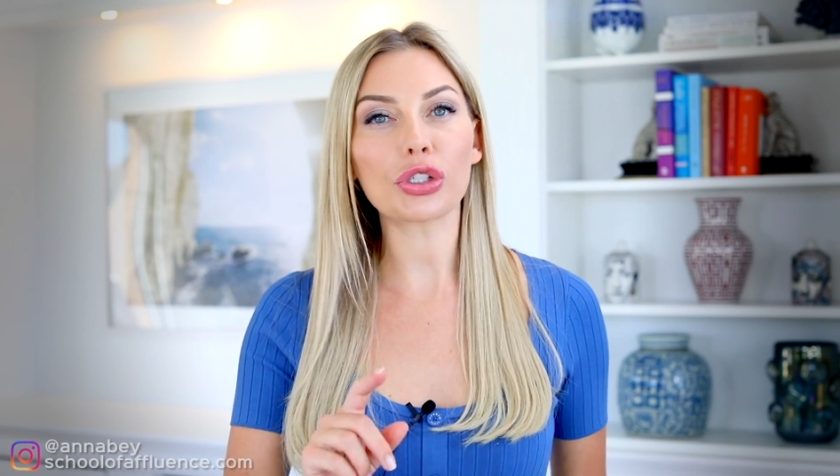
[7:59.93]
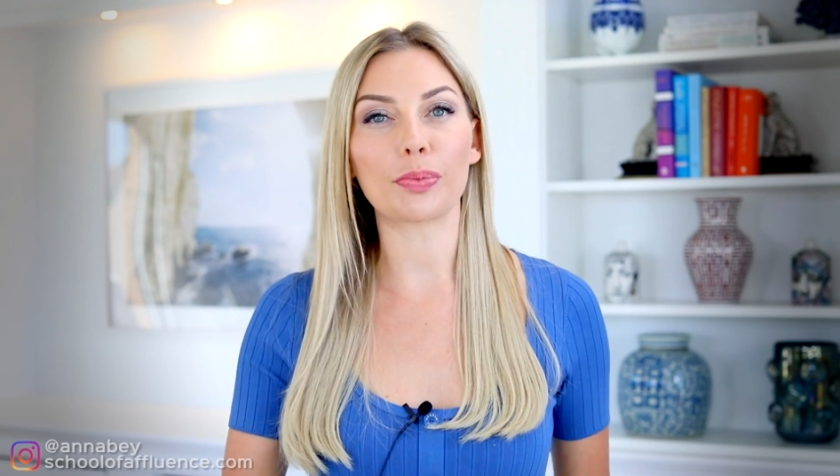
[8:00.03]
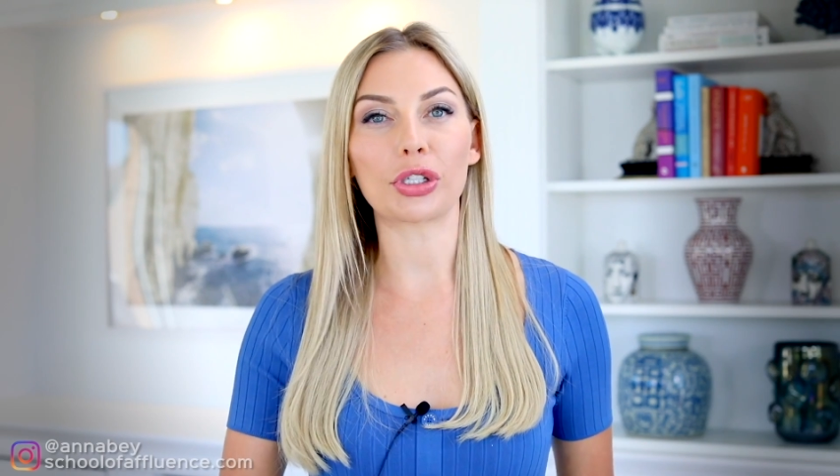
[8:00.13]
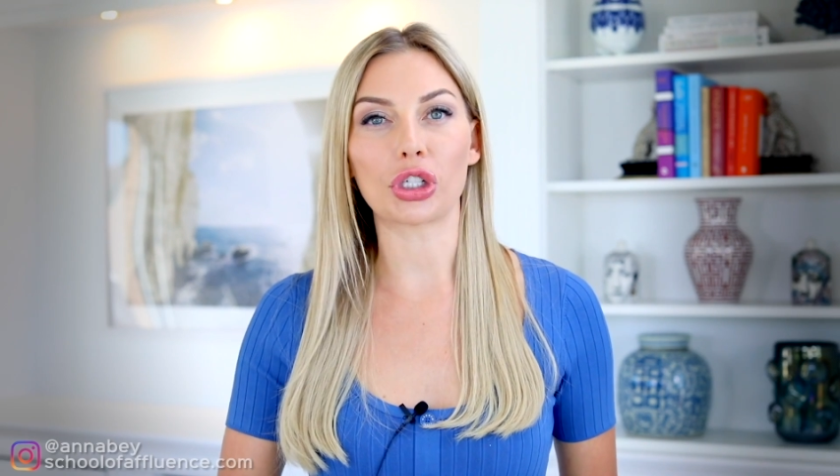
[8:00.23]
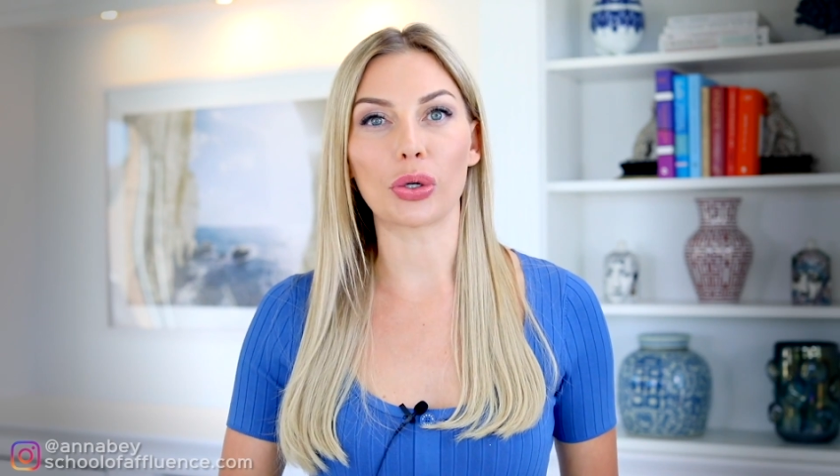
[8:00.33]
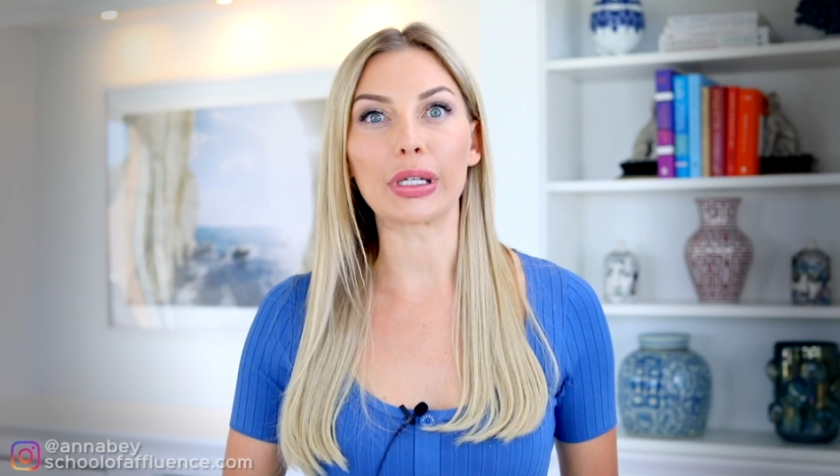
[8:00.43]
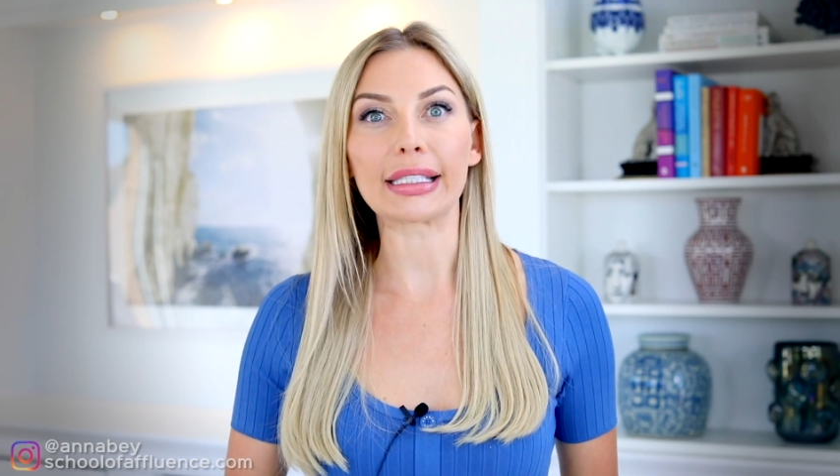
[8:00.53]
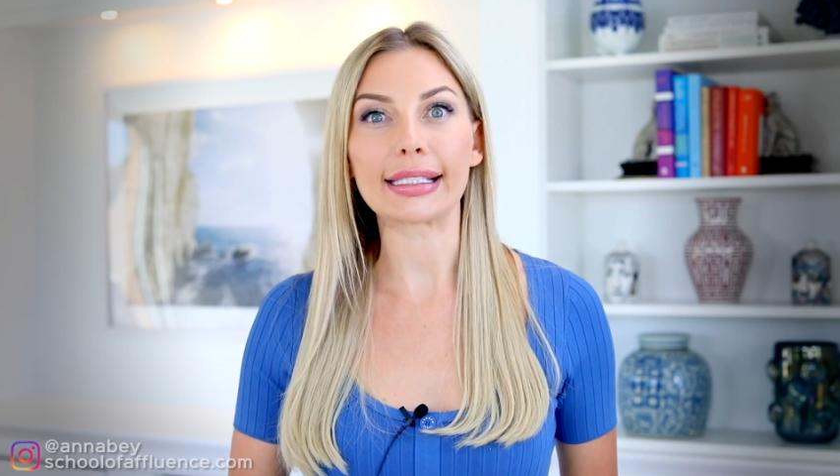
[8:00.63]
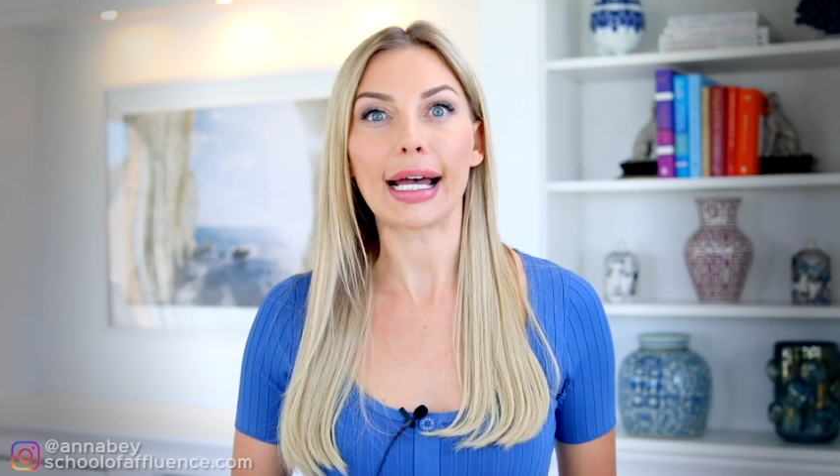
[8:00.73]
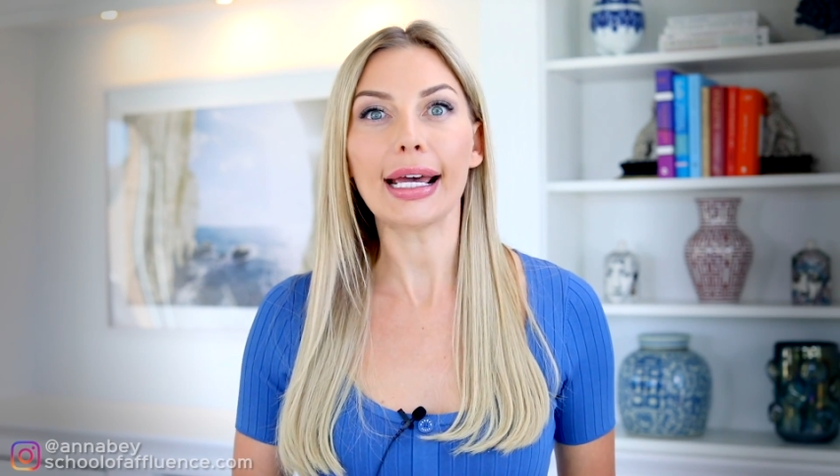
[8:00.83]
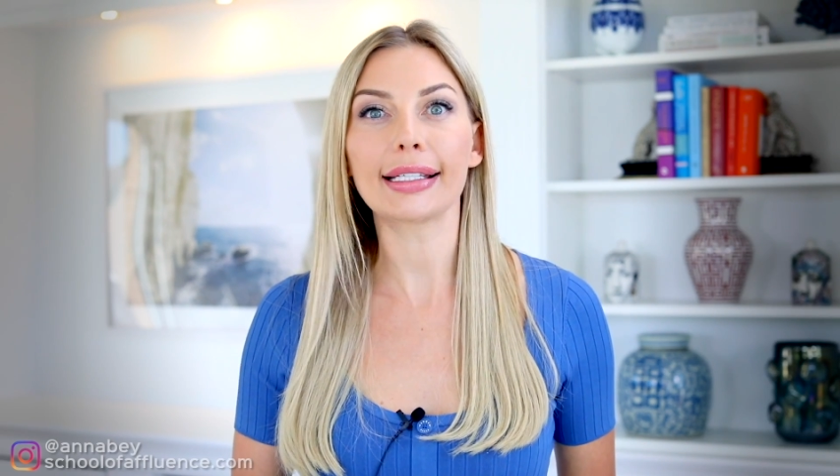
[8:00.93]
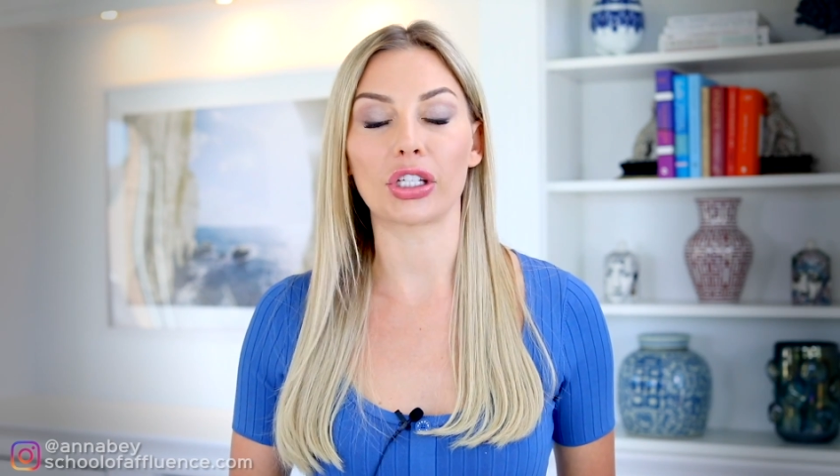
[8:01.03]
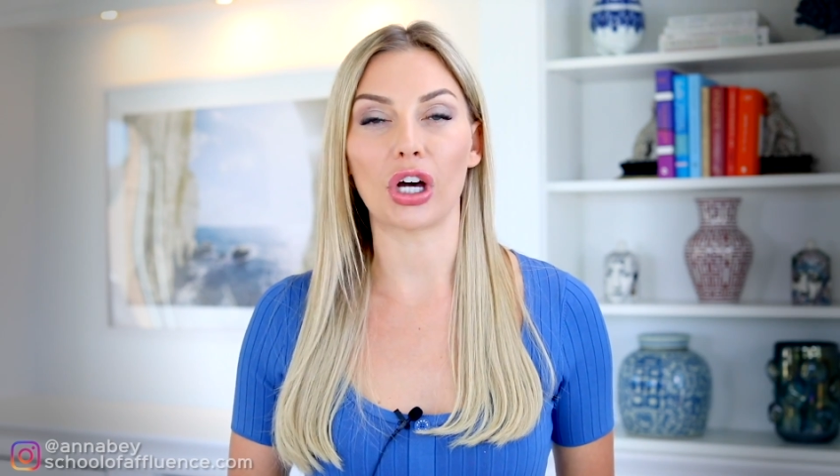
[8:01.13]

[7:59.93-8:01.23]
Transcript: should be showing signs